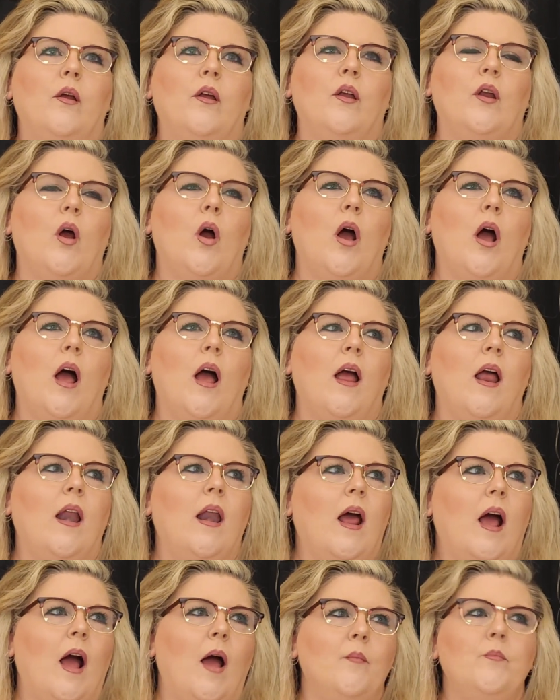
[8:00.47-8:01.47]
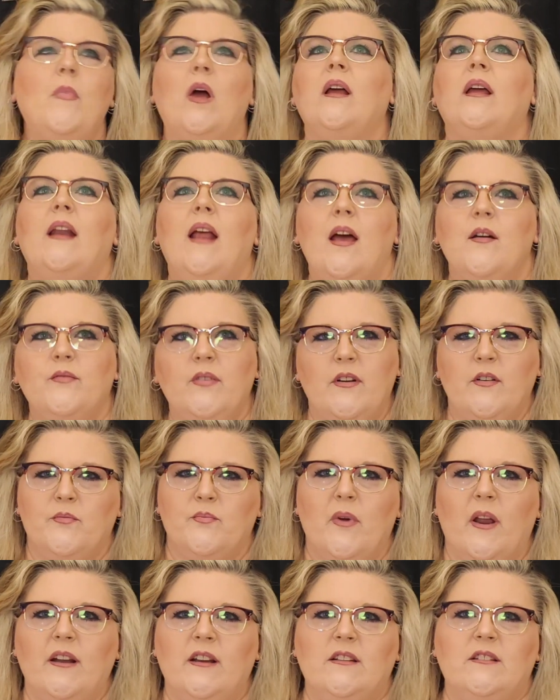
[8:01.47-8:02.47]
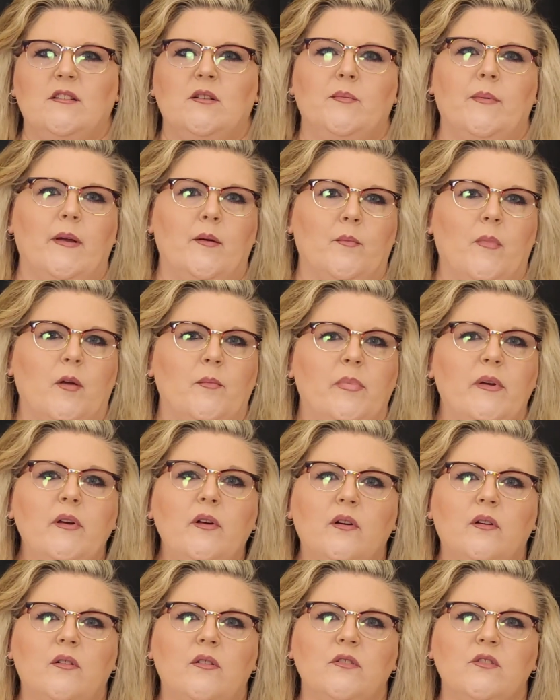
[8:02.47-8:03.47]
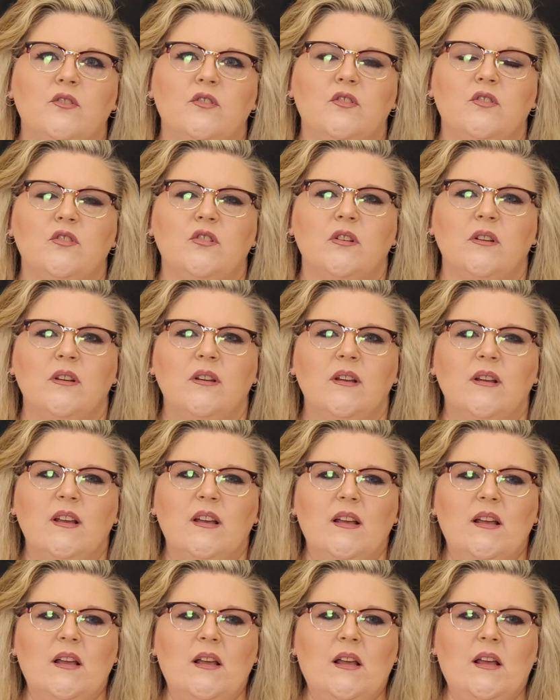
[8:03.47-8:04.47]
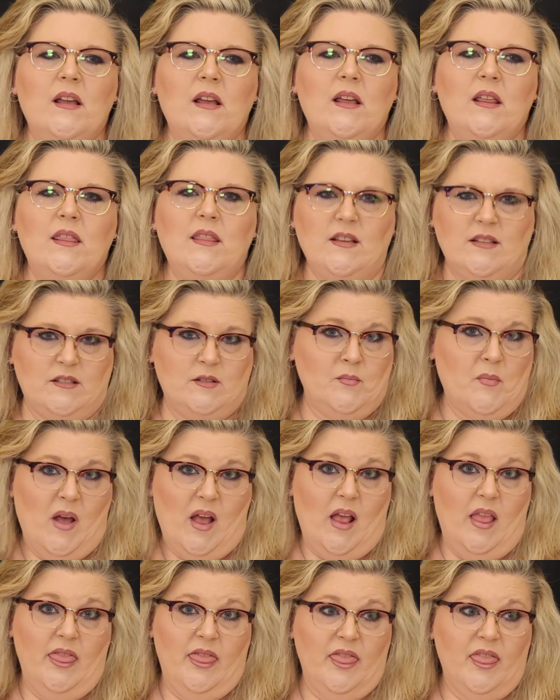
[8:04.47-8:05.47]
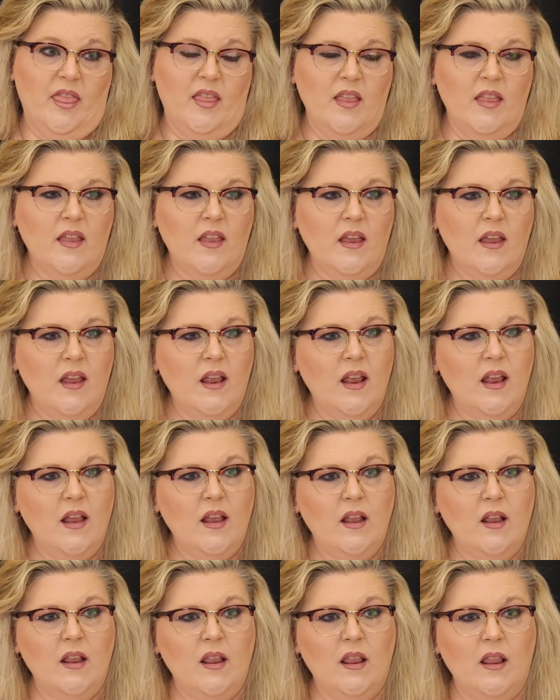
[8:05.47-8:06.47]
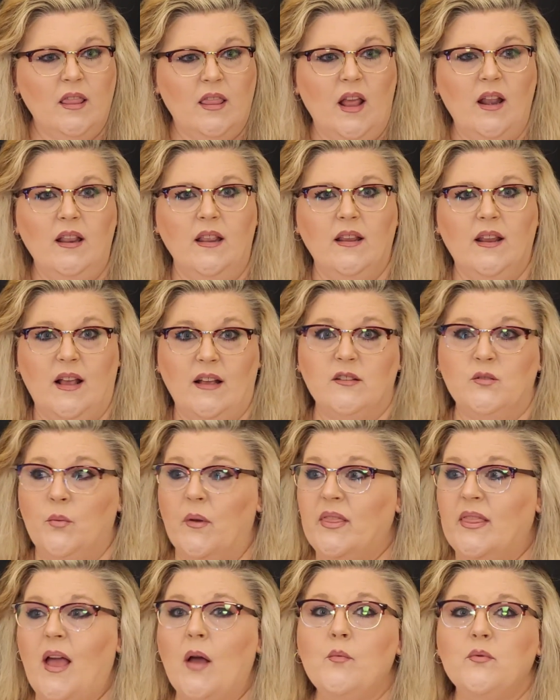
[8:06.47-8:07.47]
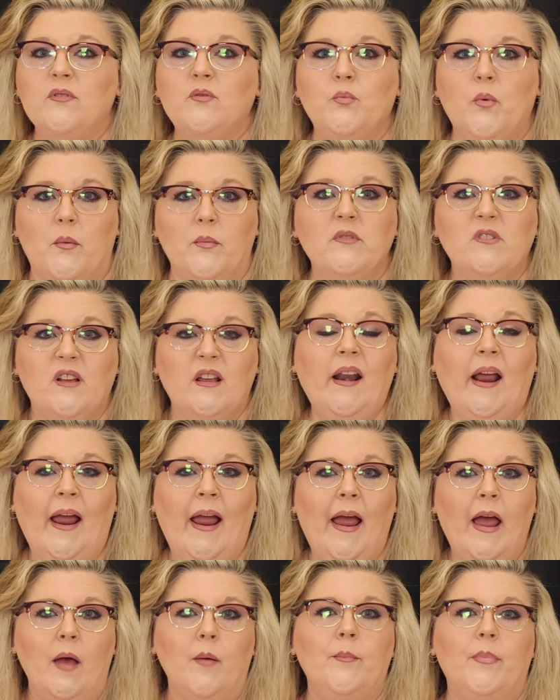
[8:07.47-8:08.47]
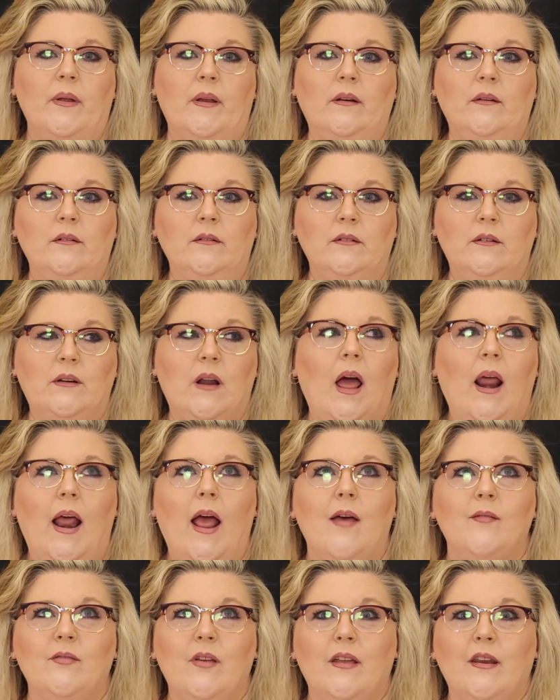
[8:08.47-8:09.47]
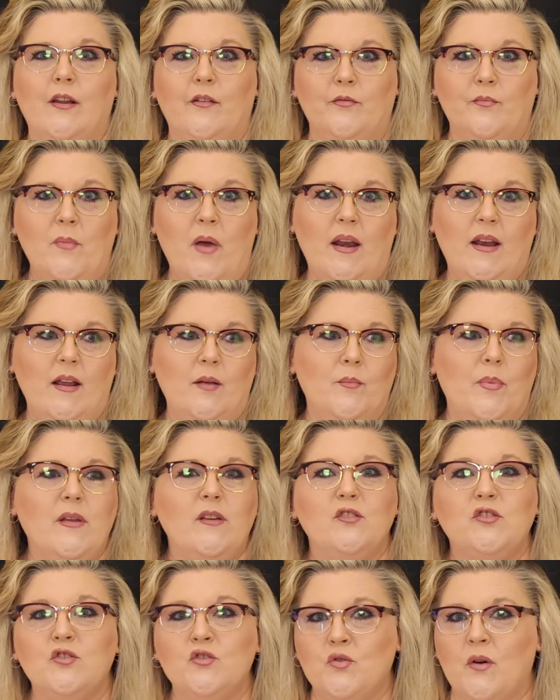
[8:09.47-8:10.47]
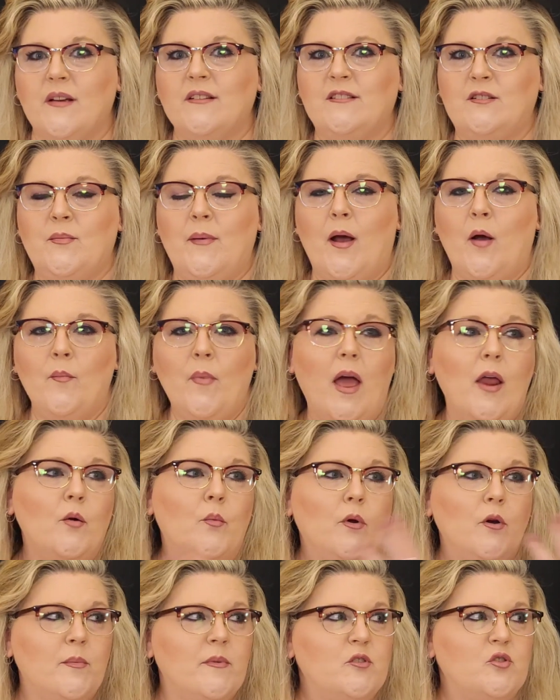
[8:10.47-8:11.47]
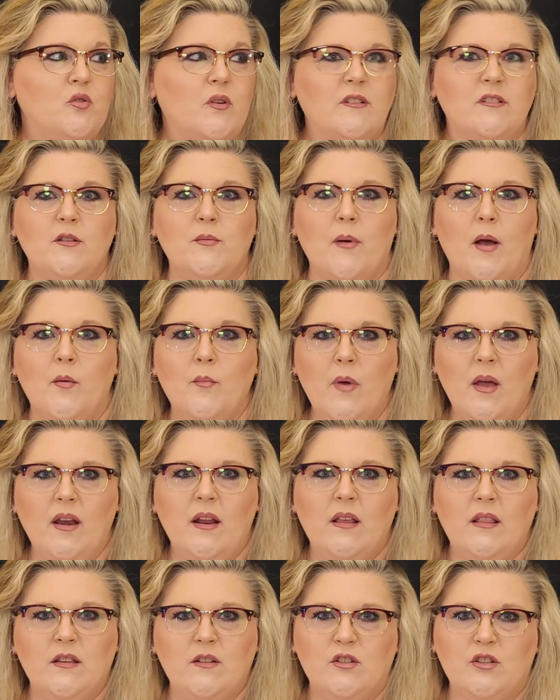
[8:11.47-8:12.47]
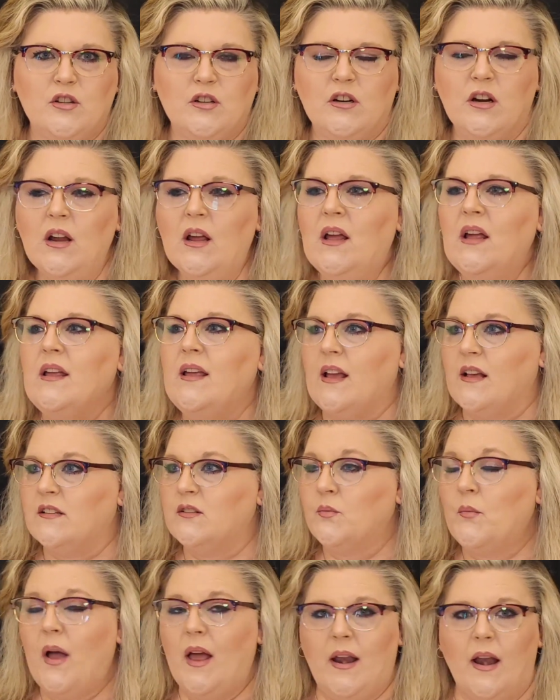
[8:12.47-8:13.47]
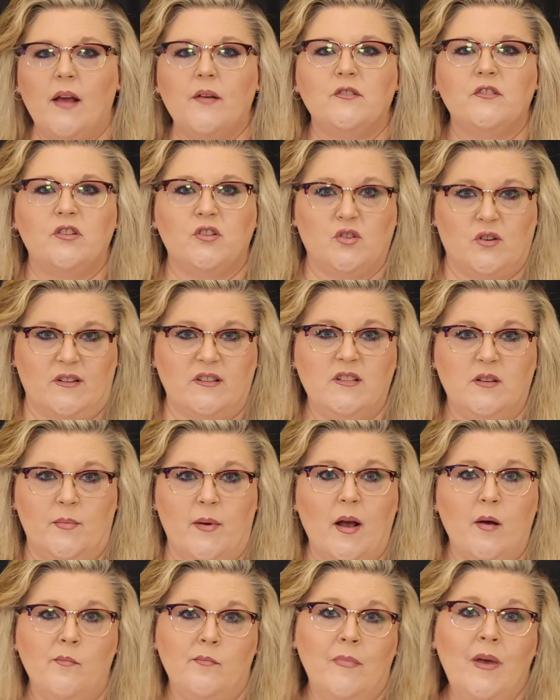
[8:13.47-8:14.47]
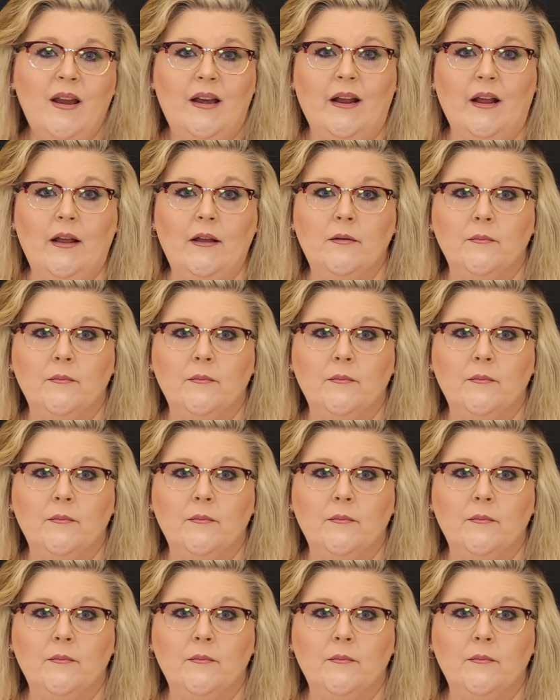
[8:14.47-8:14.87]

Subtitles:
you know, I'm not going to have enough money to pay my bills this month, then guess what? That was what was going to happen. Not having enough money, being stressed about money. I don't want to be stressed about money this year. Guess what? I was stressed about money.